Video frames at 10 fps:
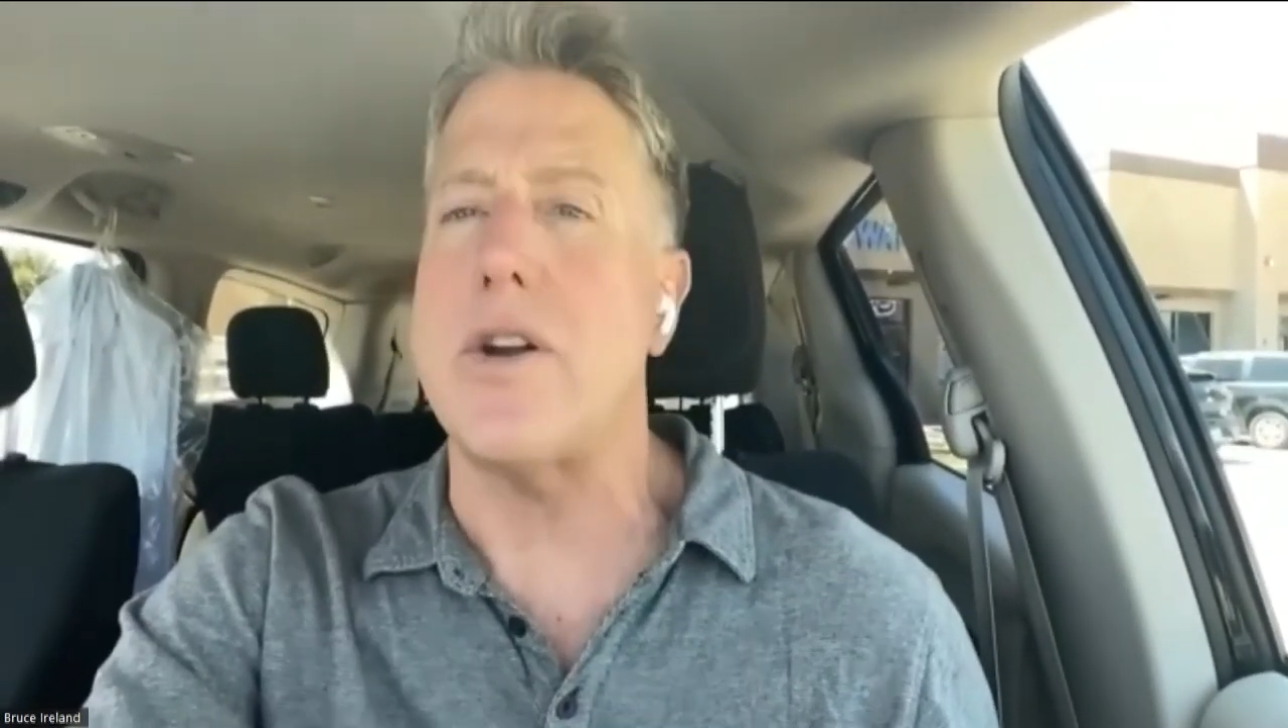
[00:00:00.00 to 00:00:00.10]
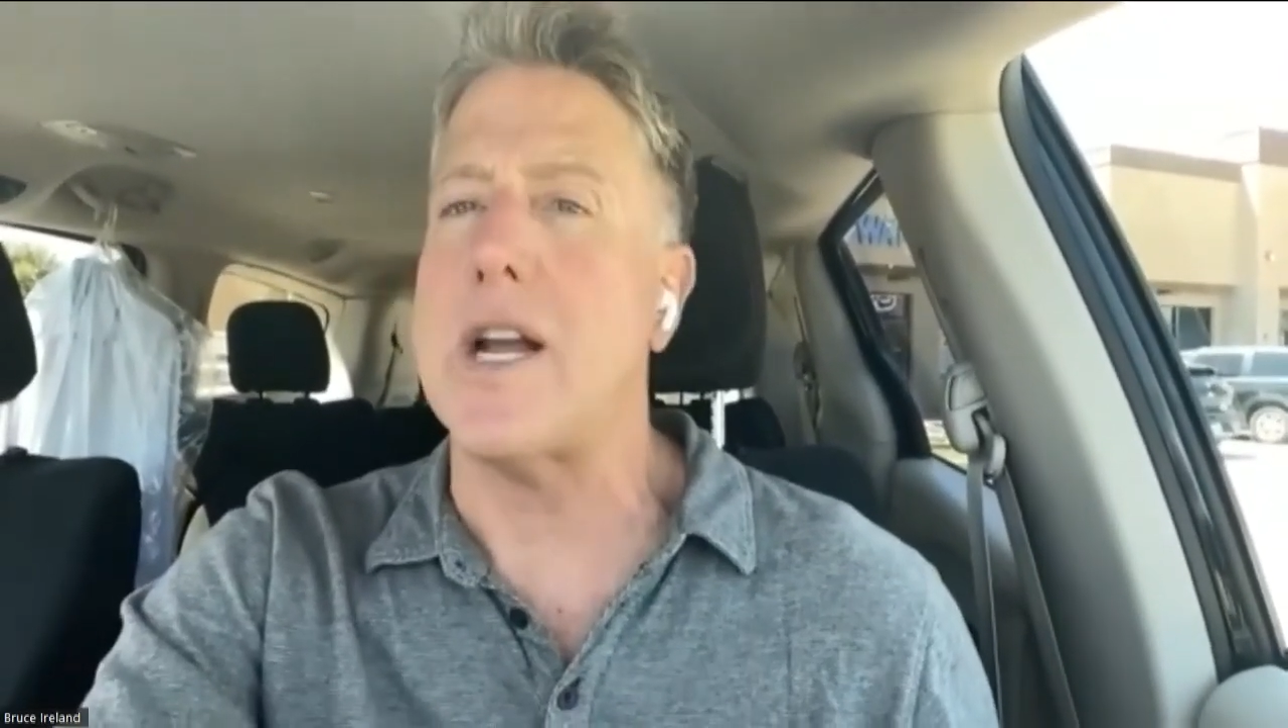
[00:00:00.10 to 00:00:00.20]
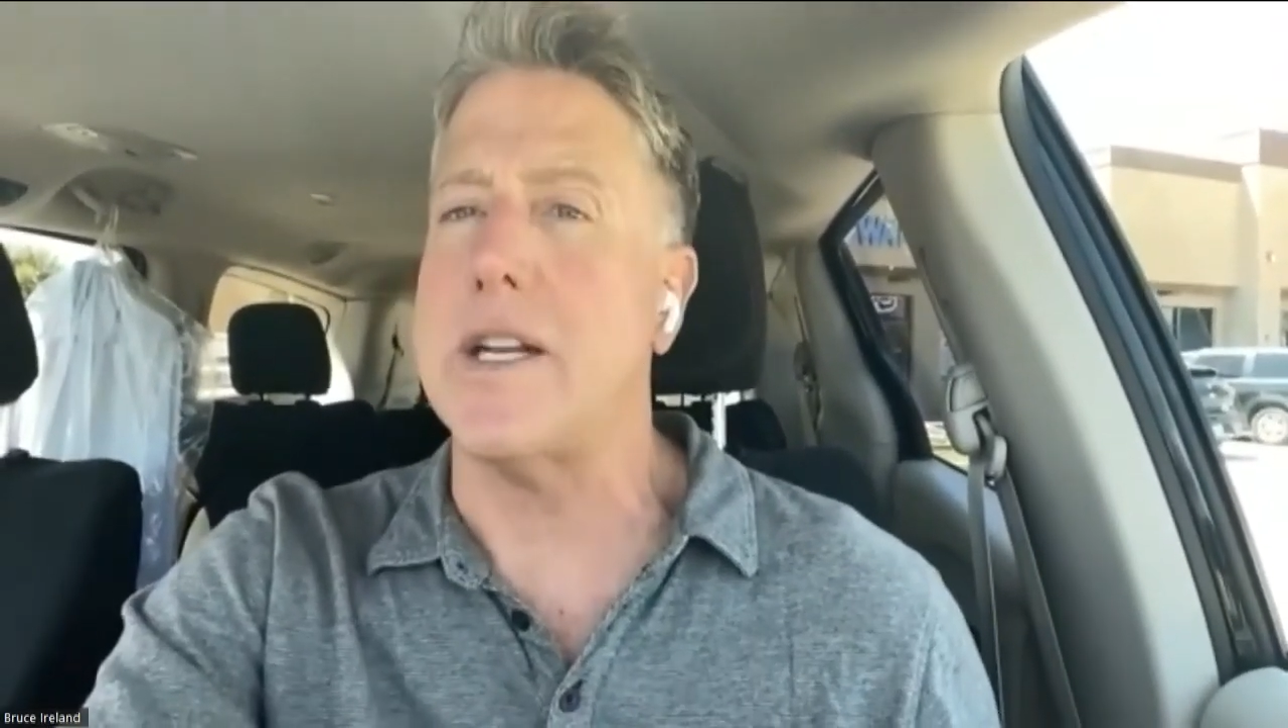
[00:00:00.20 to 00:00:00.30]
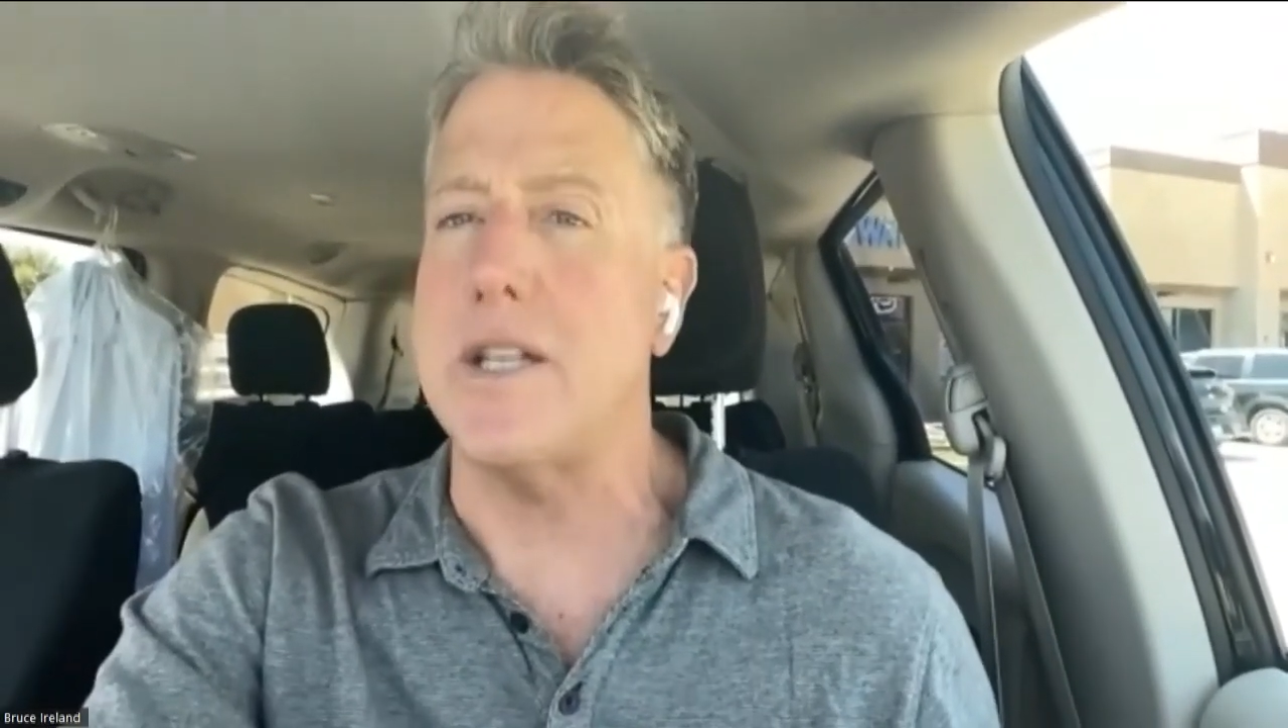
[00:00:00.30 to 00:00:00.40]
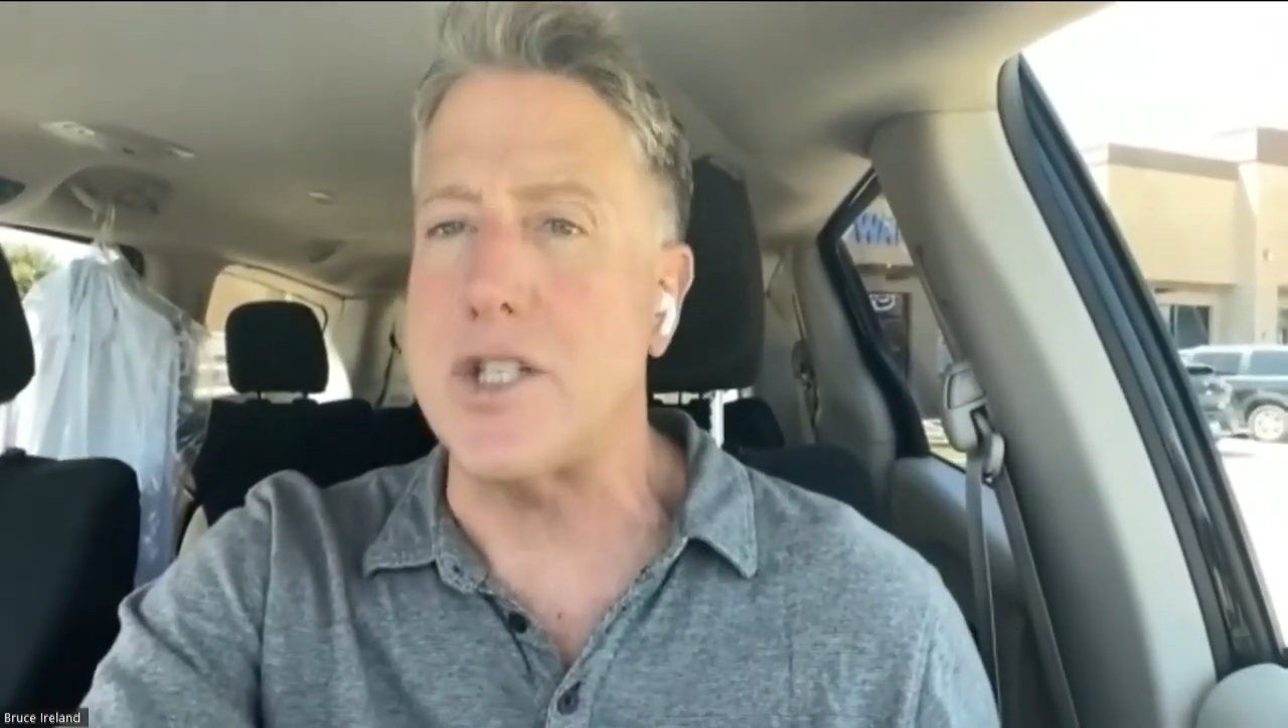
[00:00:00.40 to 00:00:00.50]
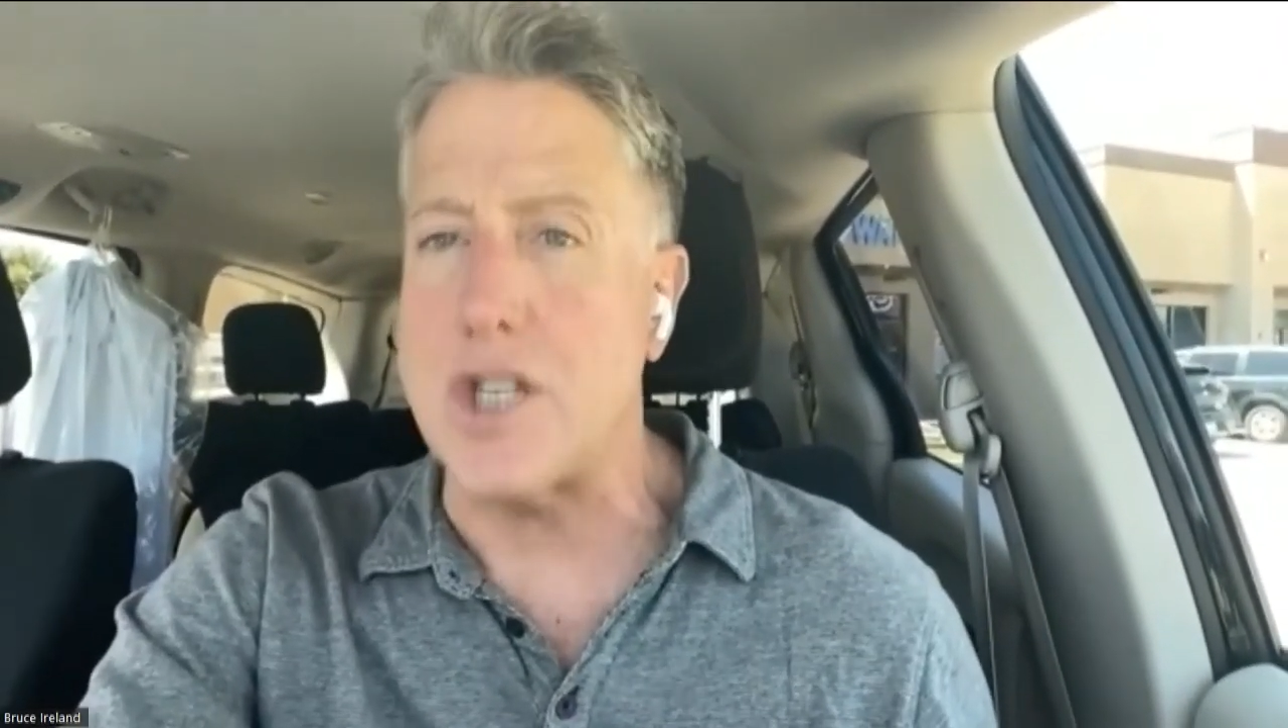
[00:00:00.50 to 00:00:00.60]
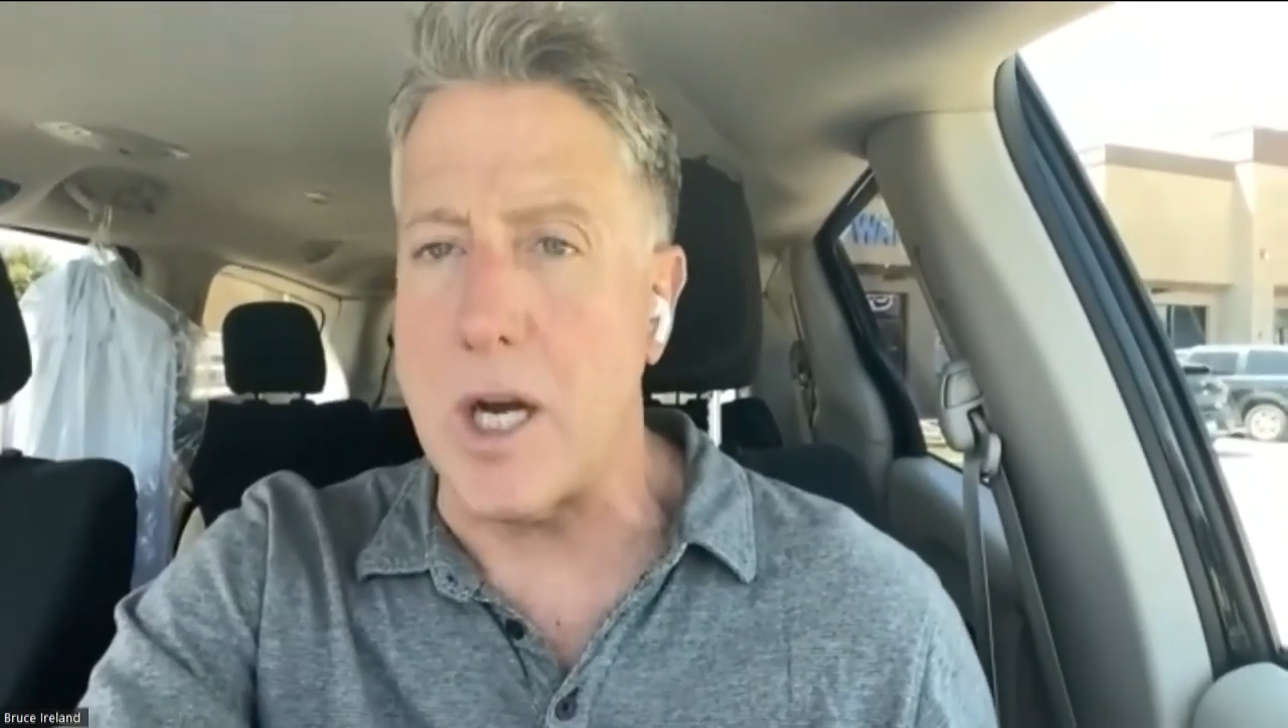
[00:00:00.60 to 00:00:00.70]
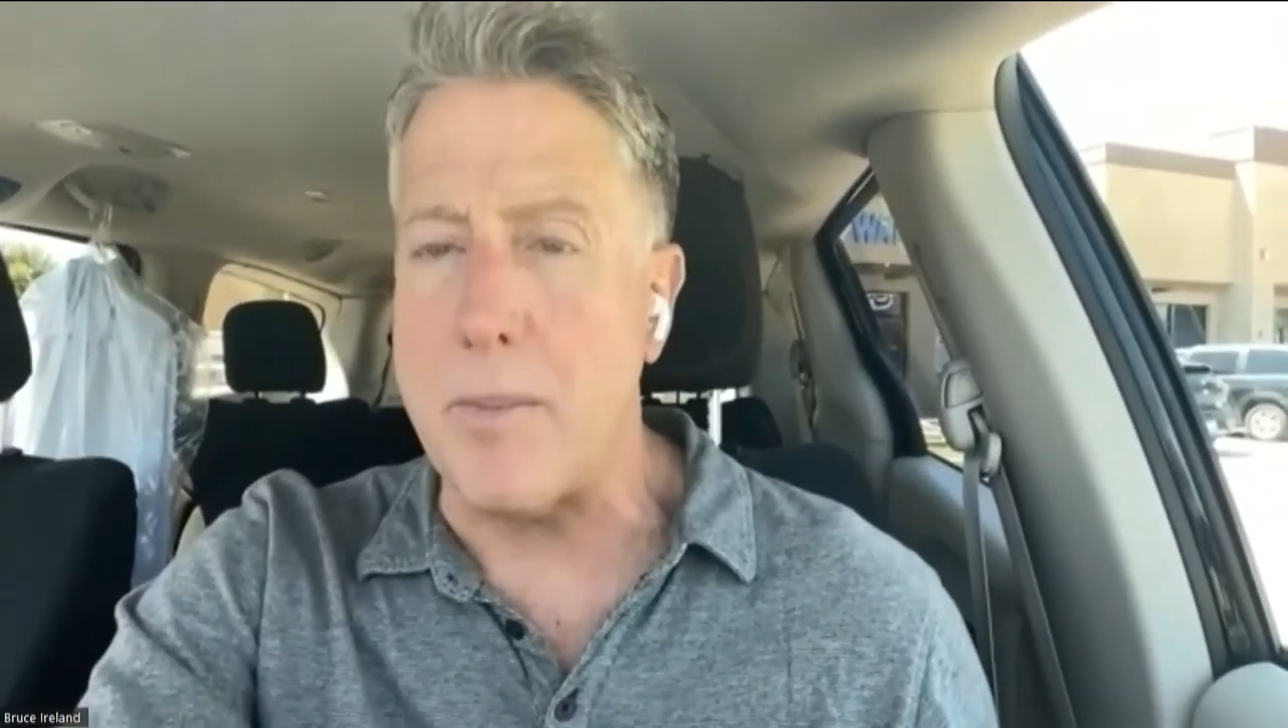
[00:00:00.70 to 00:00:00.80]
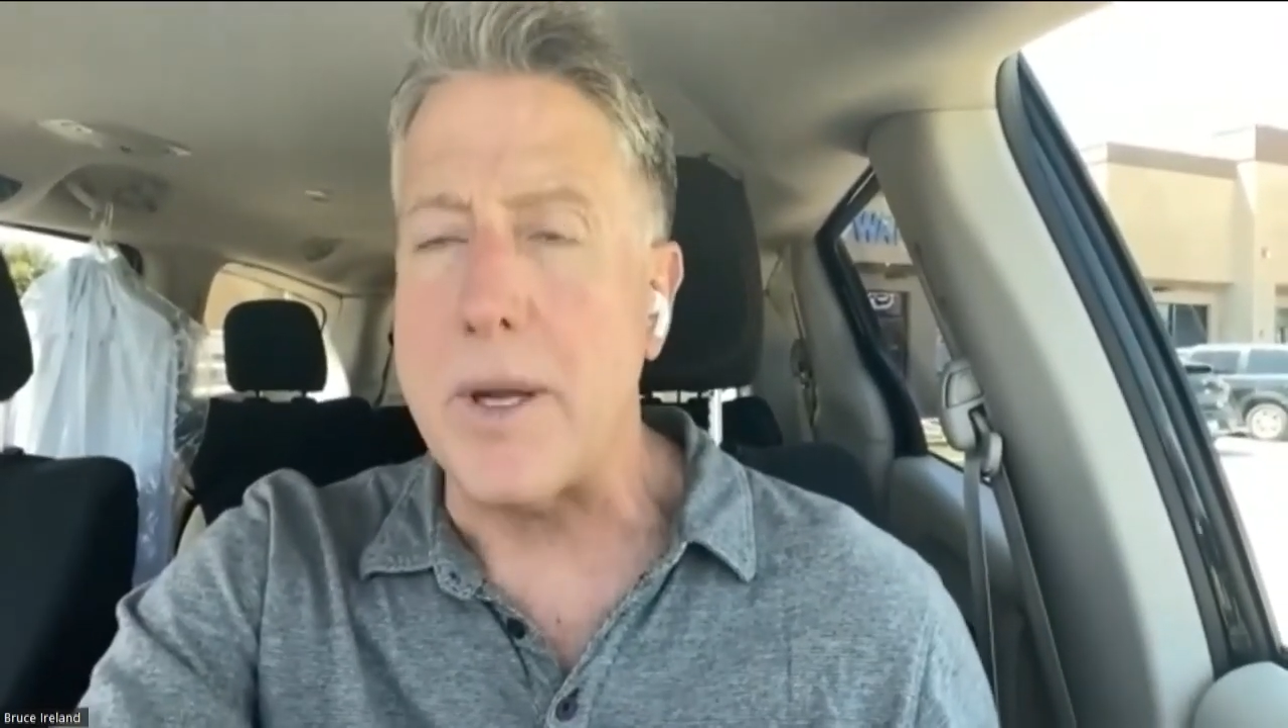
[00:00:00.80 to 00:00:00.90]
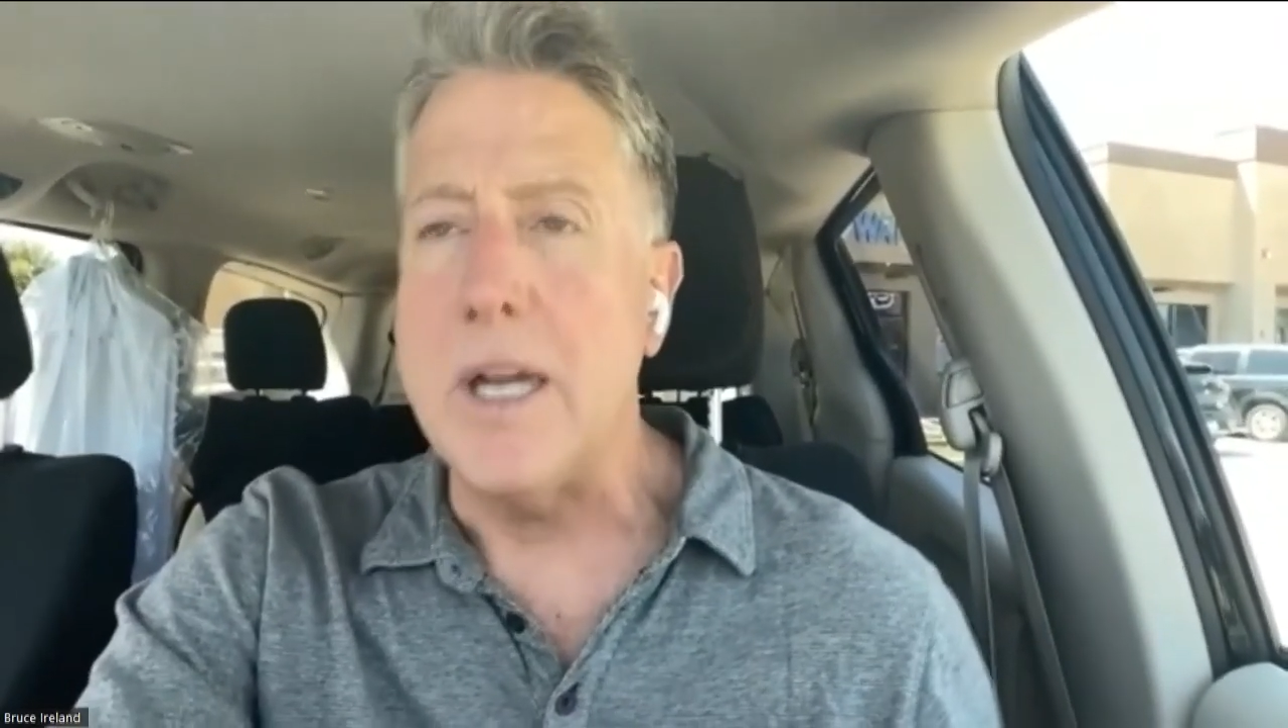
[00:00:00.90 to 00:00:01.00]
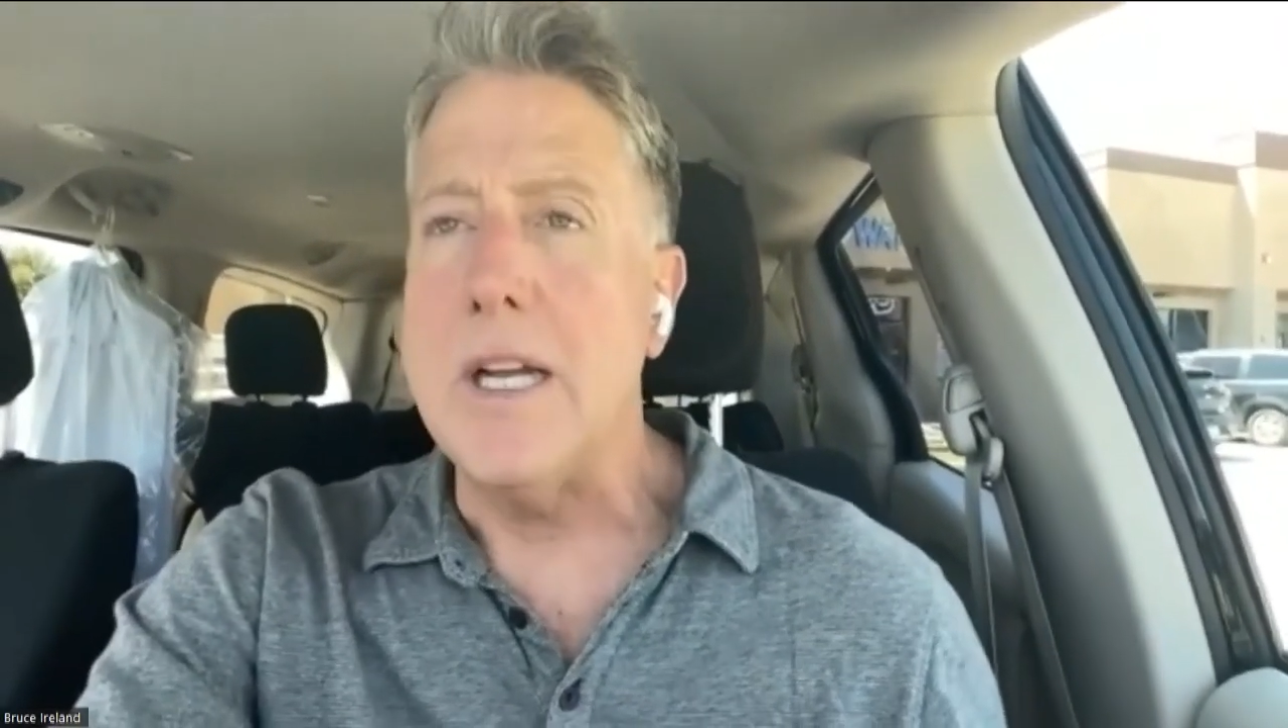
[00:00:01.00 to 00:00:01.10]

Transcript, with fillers: They're not going to jump.